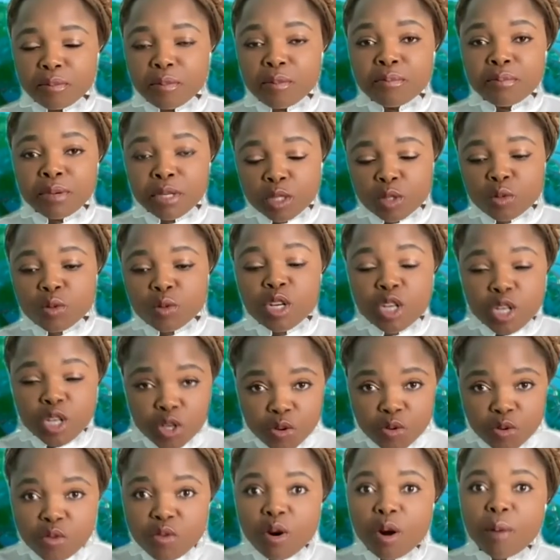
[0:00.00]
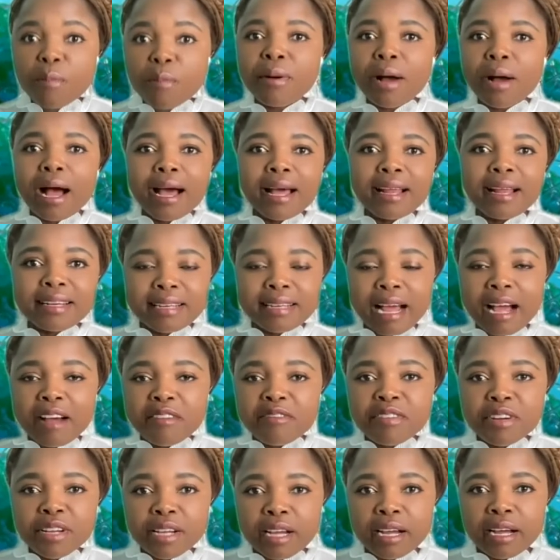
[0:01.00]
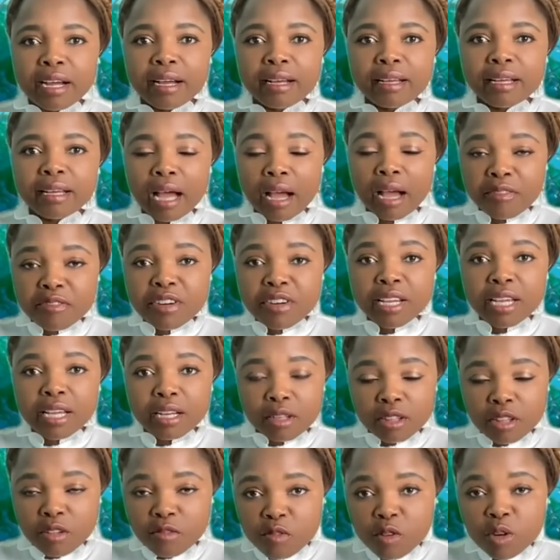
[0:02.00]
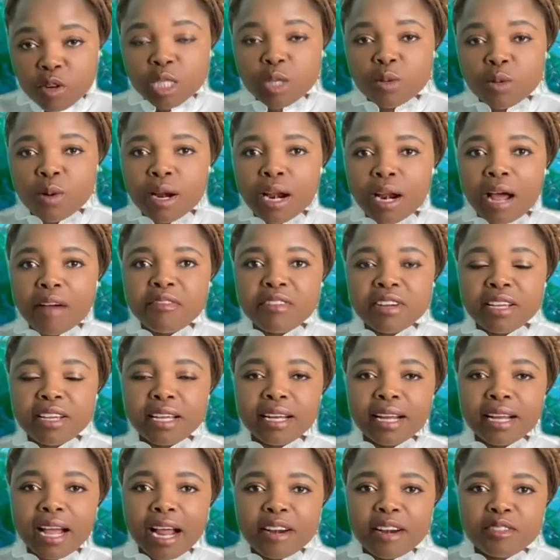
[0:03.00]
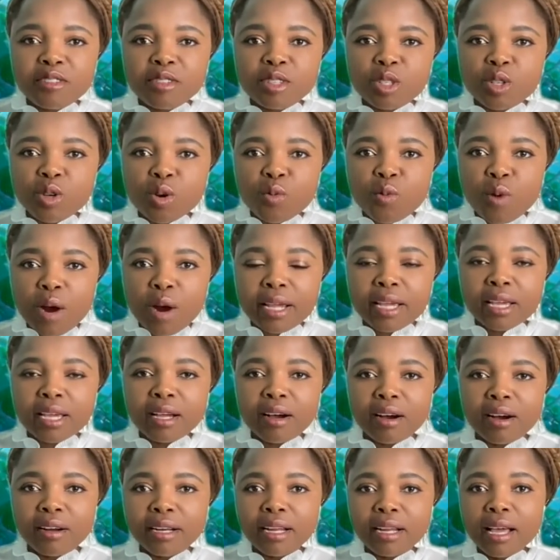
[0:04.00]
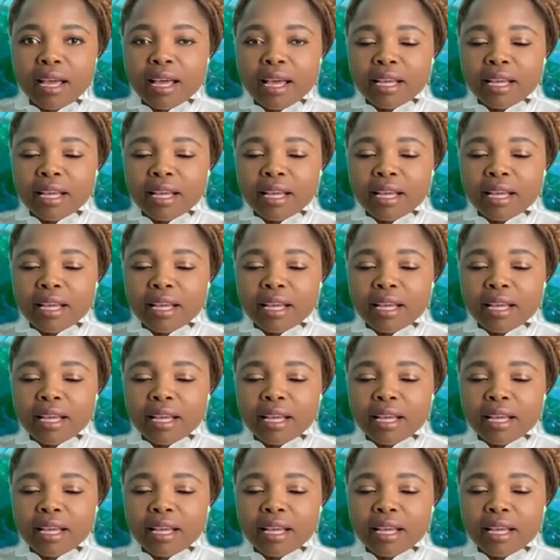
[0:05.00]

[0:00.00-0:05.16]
between Europe and Africa. The 41 African countries you're working on.